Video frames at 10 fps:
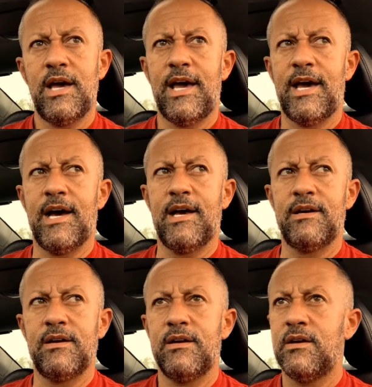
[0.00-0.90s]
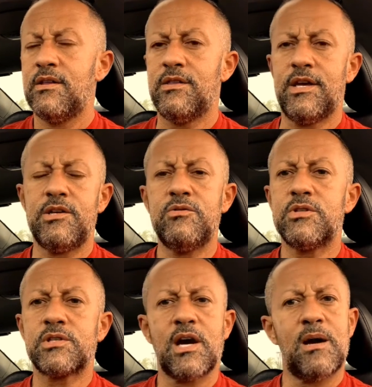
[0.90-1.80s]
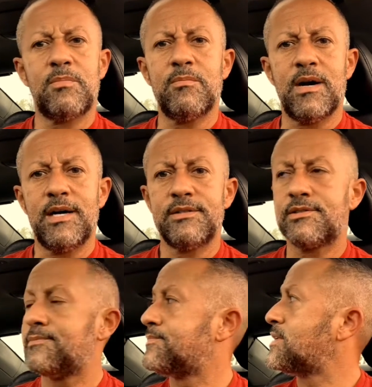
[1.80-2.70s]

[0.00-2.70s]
And then you just compromise.